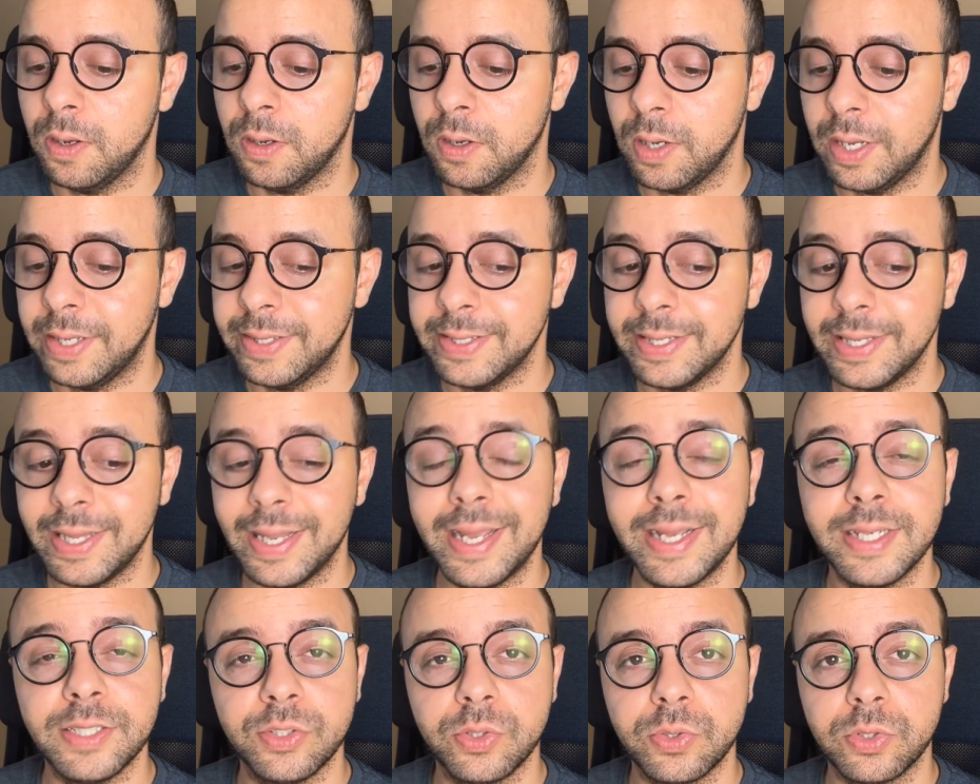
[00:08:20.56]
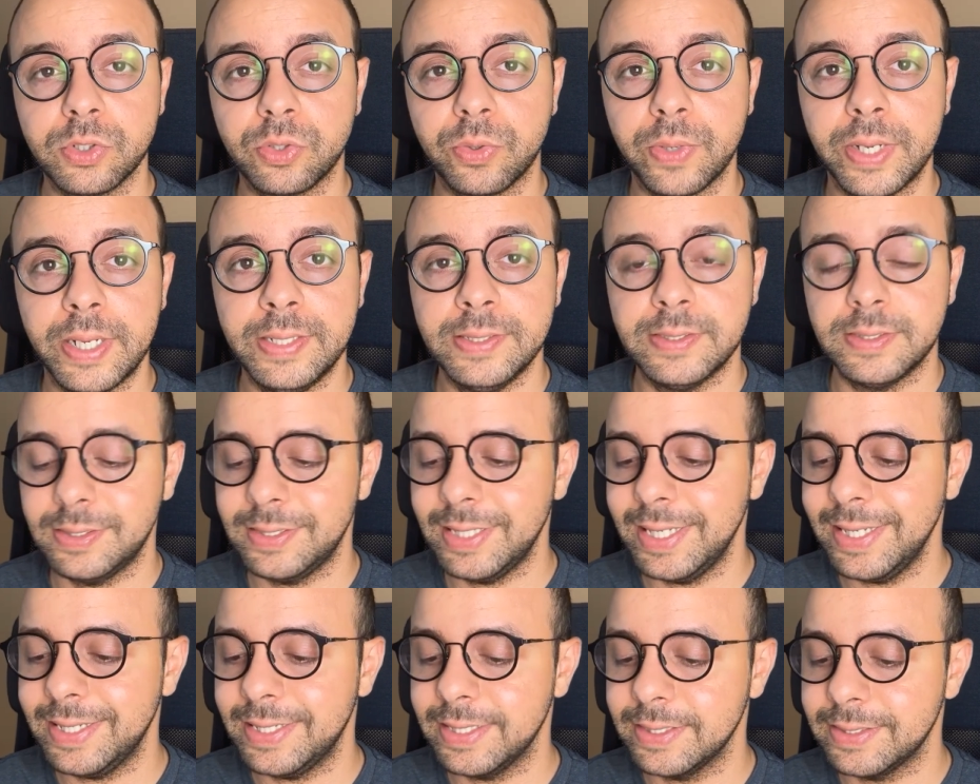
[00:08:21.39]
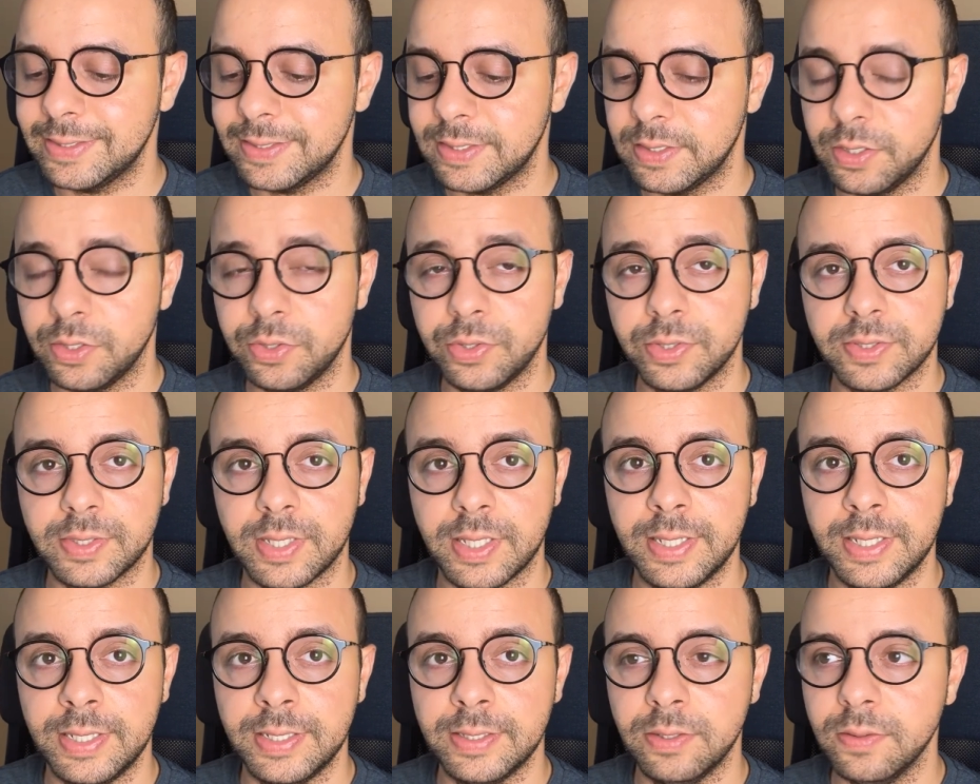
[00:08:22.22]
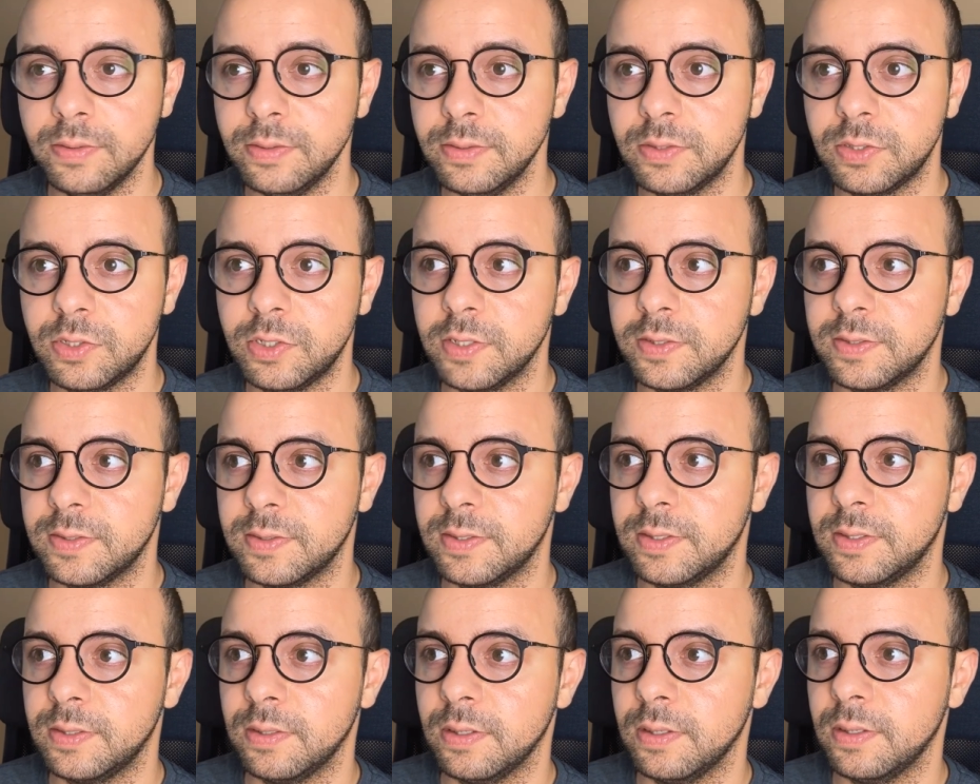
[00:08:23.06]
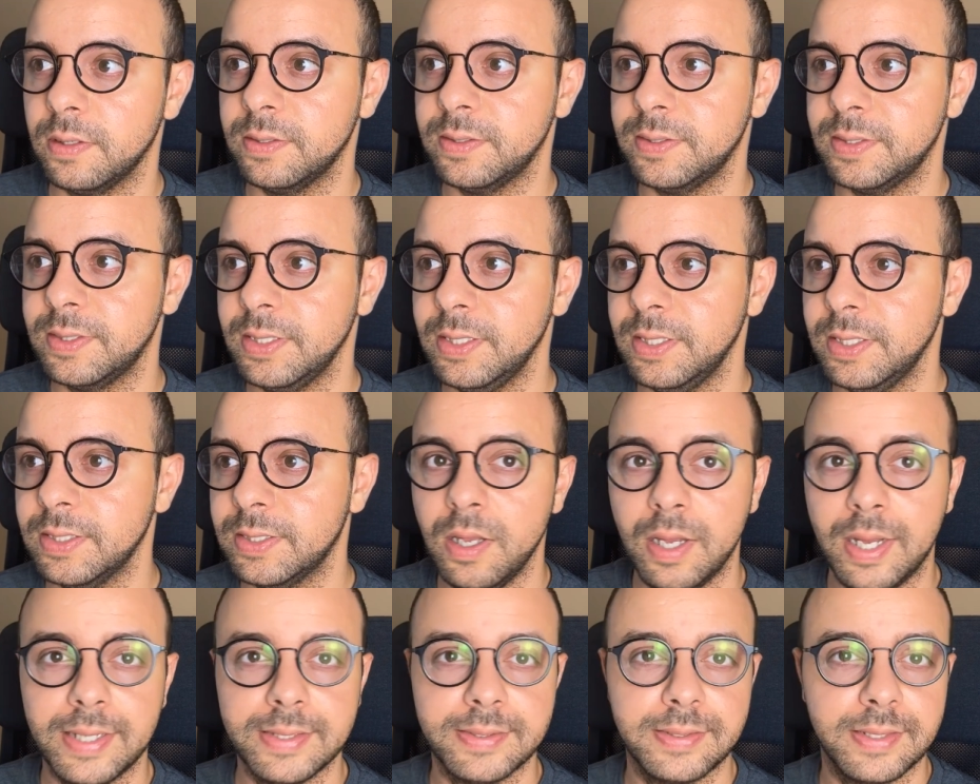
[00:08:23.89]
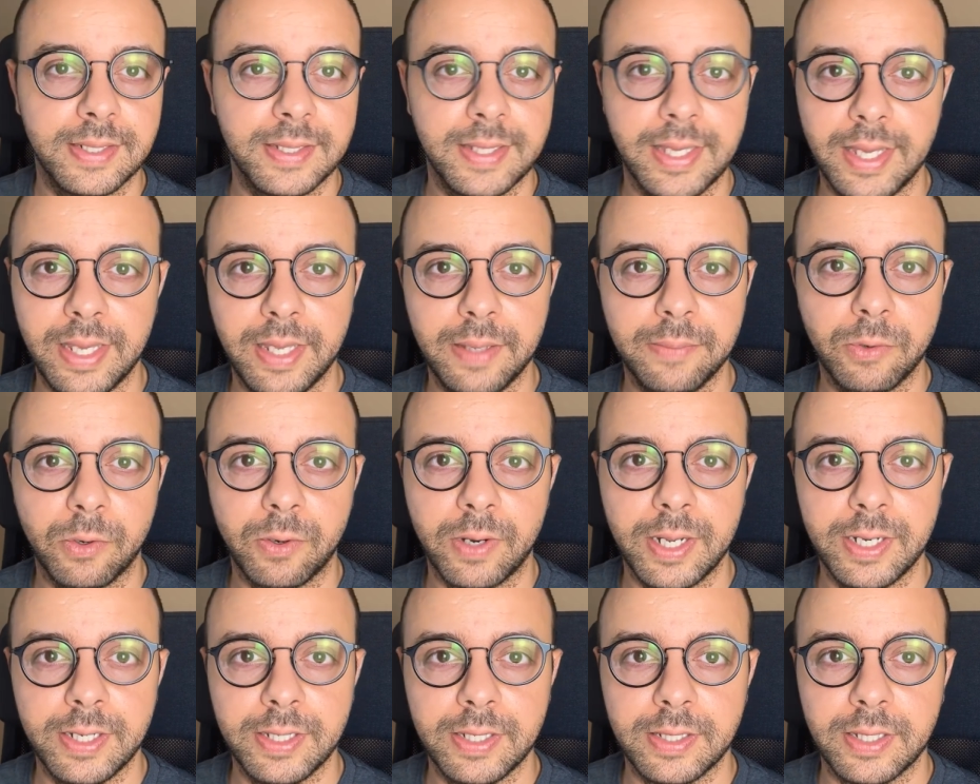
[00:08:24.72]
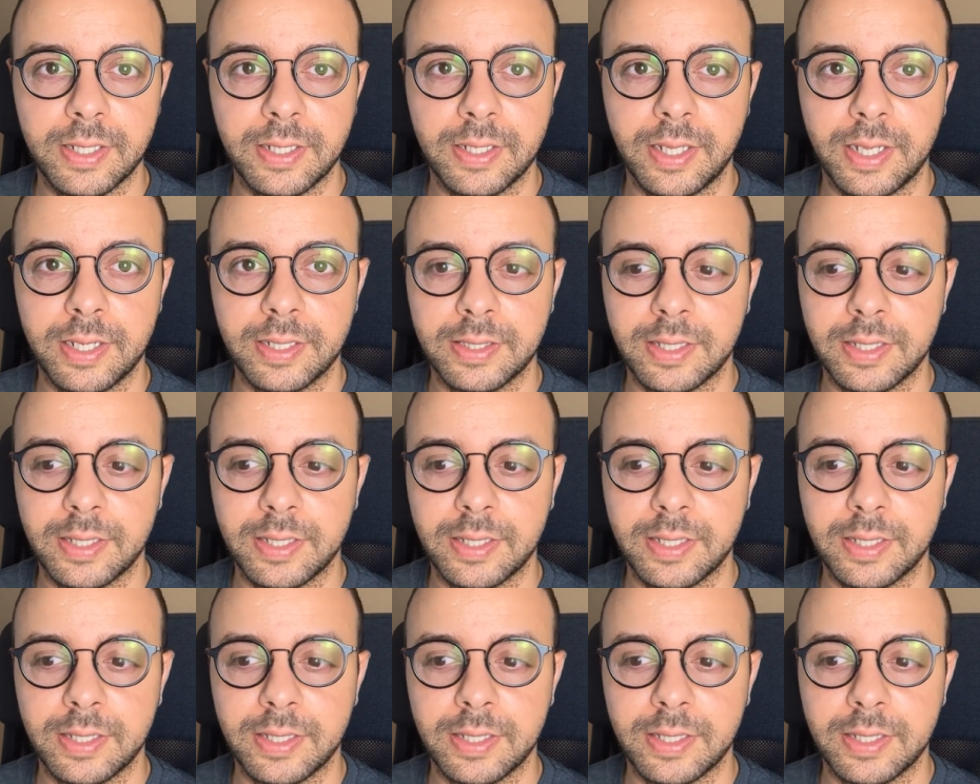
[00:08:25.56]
Analyze your trades, take it seriously. Don't just see it as a game or anything like